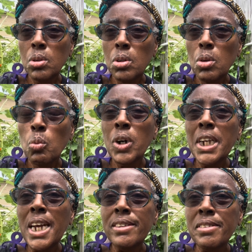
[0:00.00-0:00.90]
what
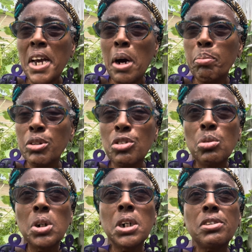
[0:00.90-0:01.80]
has happened to
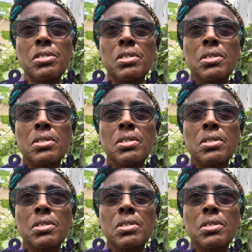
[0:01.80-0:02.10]
us.